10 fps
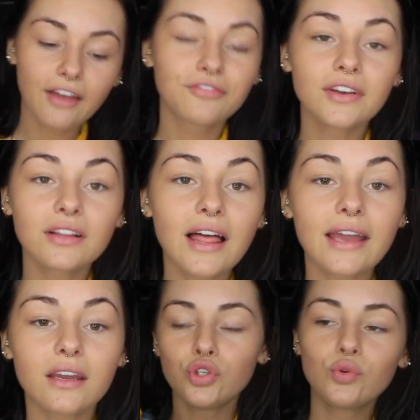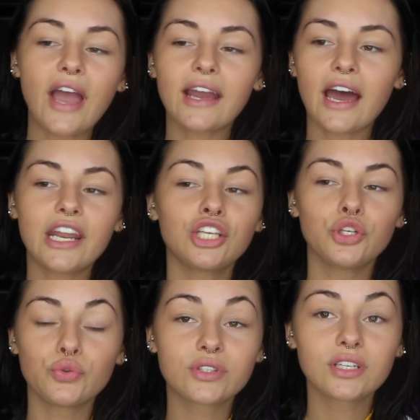I feel like you get kind
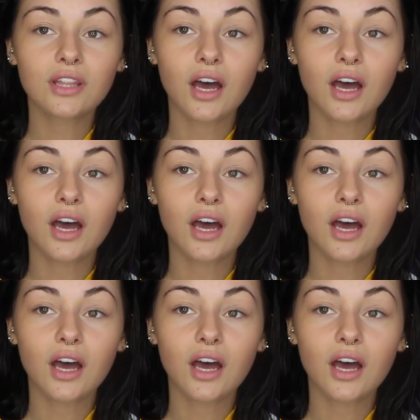of used to